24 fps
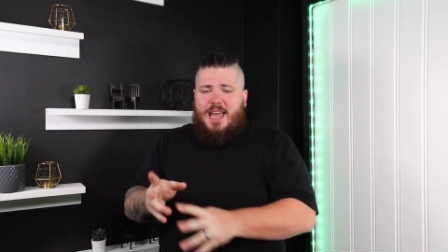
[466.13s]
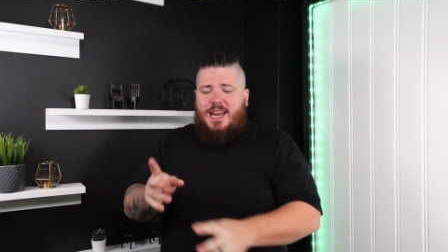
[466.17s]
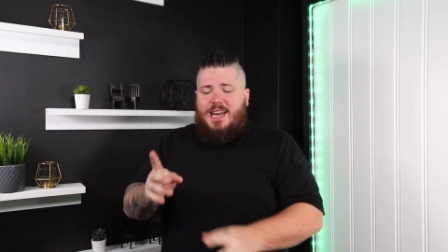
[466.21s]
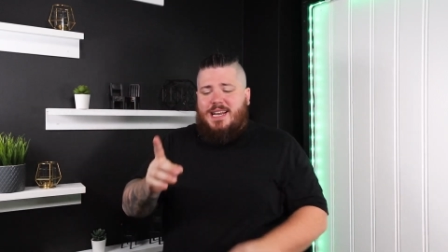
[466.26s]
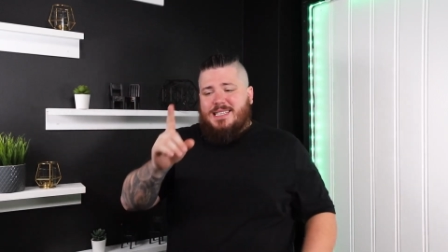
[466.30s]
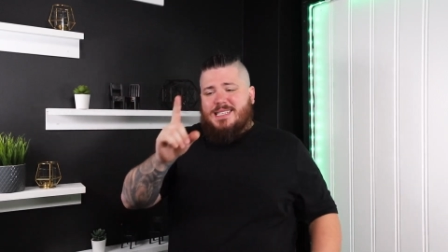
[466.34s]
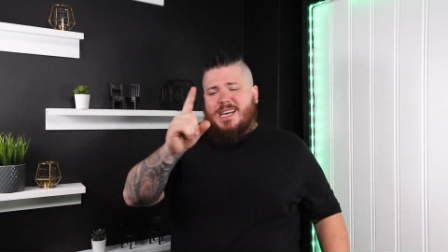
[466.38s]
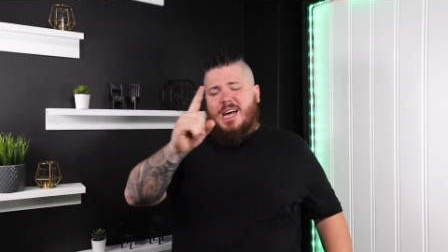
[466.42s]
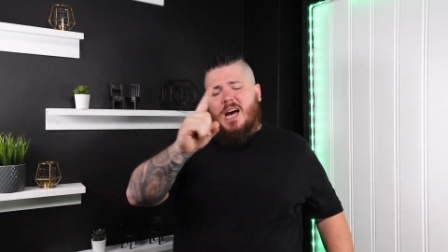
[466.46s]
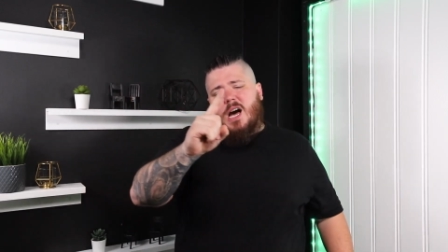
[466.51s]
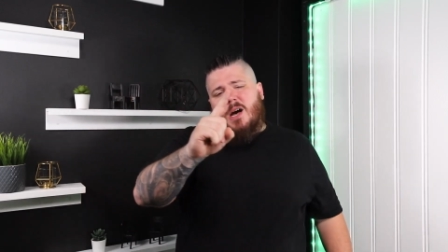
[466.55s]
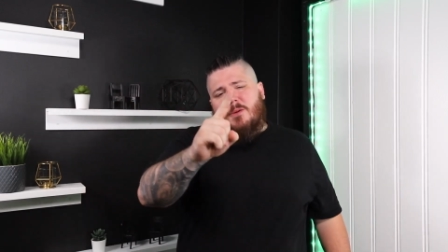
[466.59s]
And
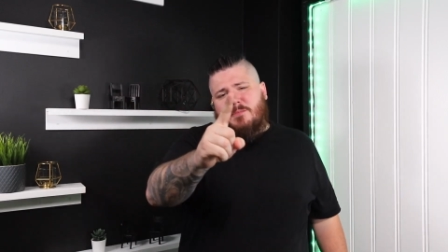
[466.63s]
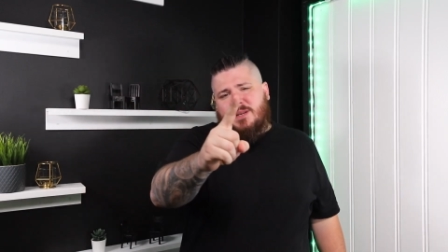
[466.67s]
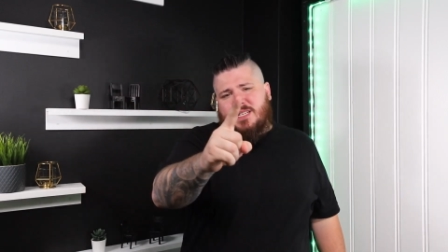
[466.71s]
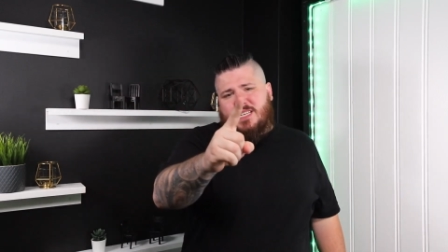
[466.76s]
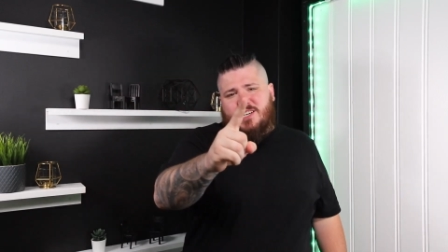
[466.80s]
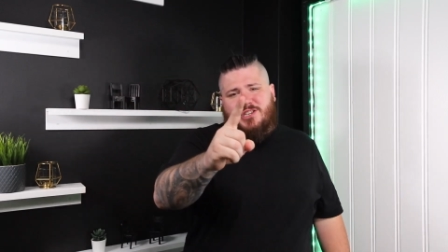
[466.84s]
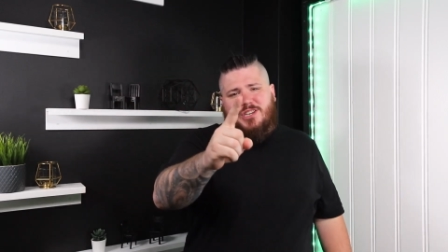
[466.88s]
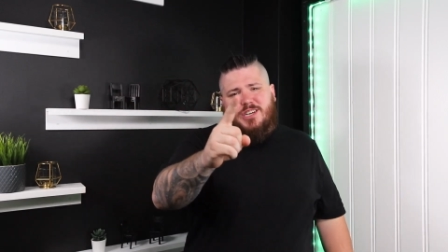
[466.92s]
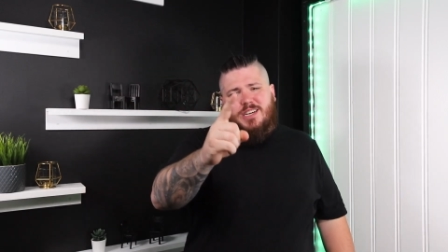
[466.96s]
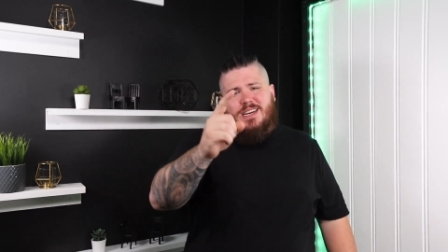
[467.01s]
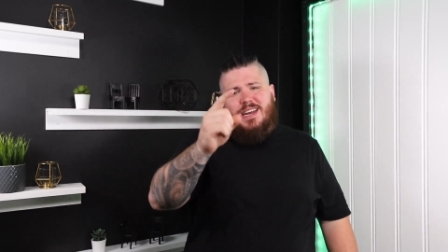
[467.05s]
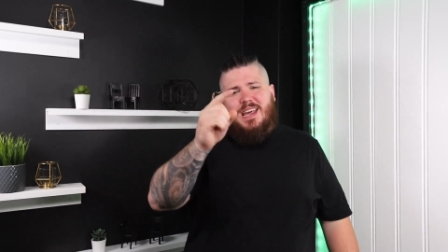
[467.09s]
it's
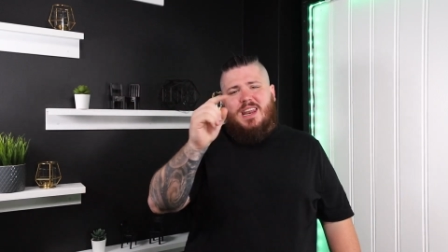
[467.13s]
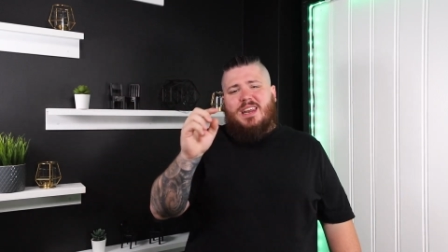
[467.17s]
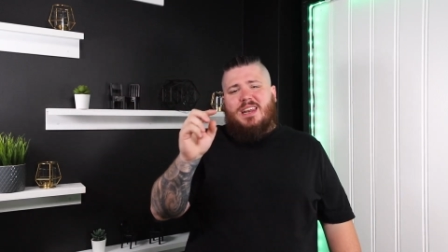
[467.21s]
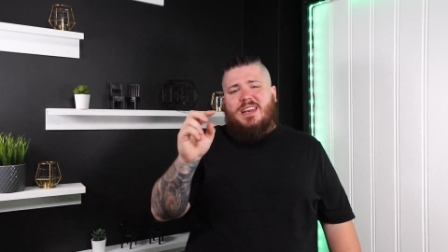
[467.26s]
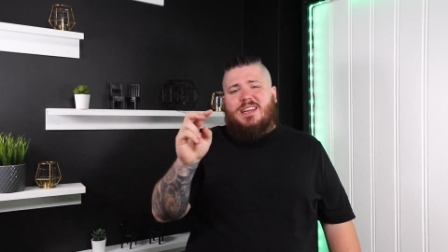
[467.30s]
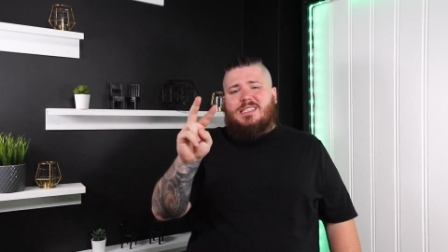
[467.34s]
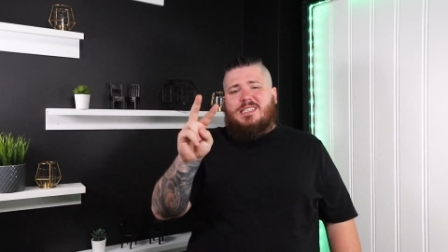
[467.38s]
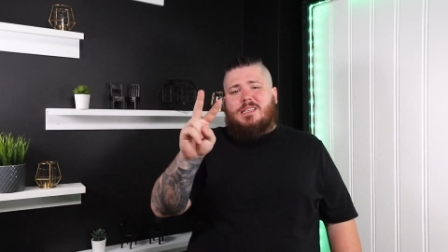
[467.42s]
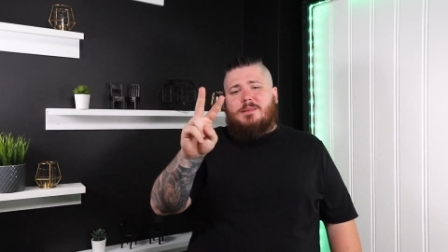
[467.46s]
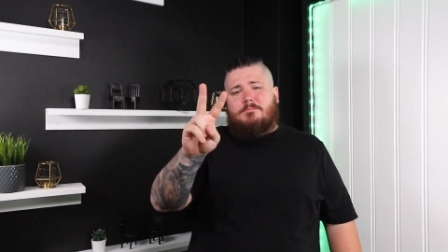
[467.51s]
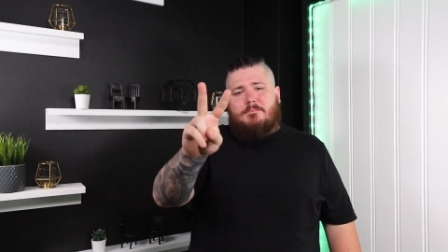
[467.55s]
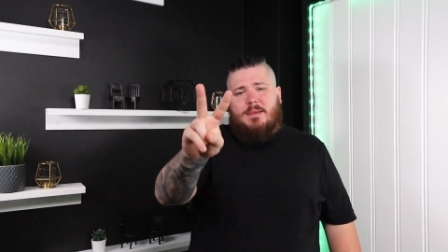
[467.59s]
competition and it
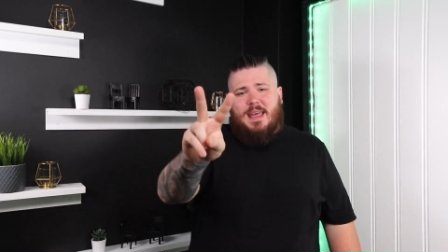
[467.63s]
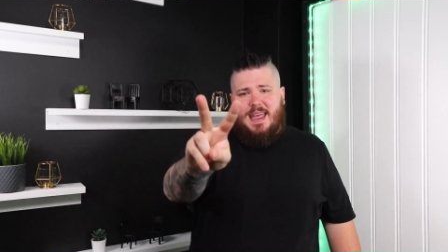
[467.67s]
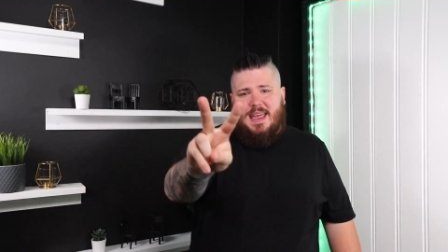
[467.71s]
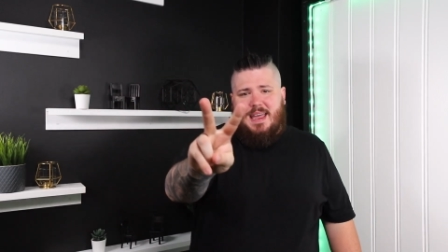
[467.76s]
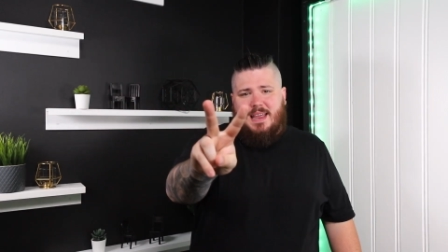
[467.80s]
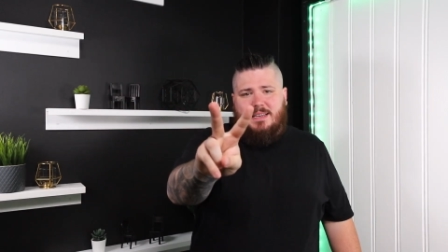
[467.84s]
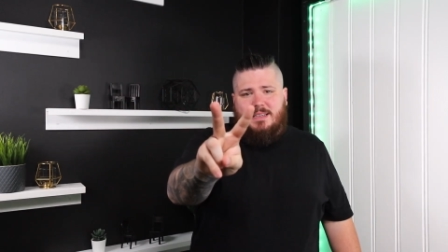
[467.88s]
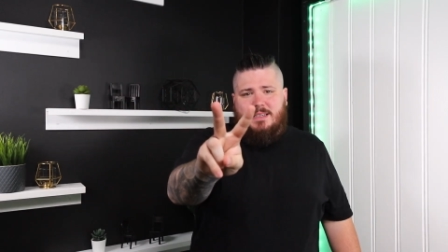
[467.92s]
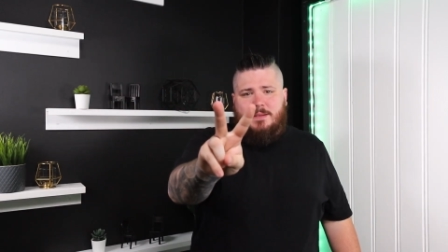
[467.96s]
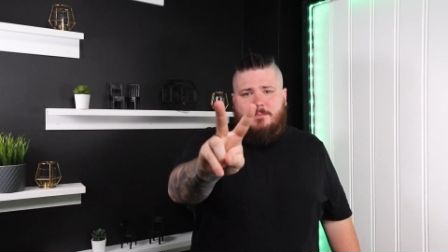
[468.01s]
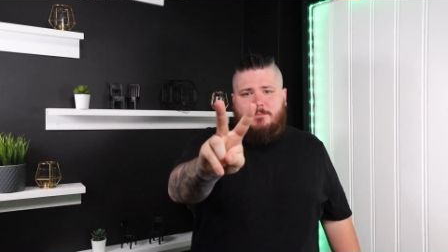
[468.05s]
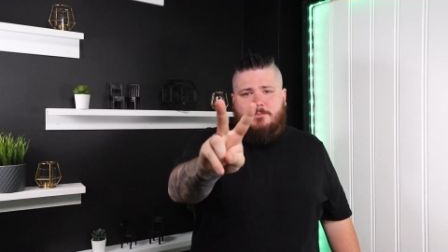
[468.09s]
is
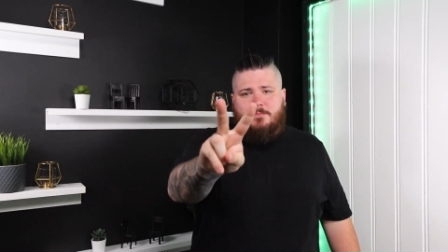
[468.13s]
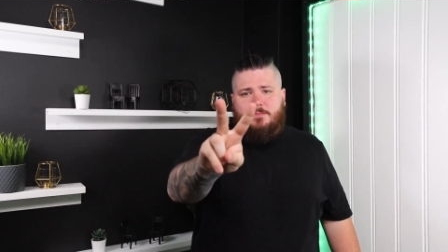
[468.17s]
demand.